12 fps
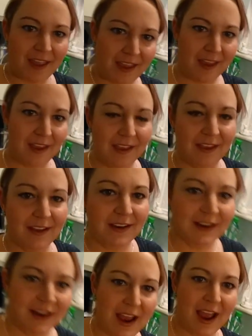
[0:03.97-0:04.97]

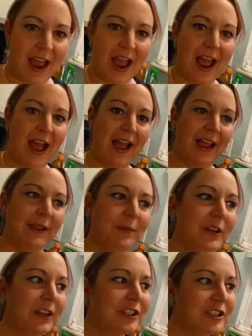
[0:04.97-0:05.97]
and I
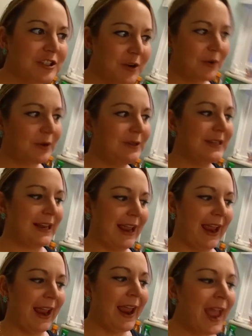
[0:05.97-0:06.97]
am going to show you
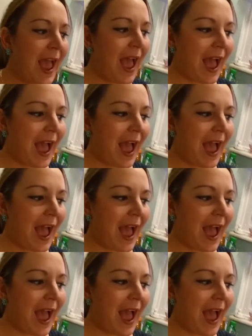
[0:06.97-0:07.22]
today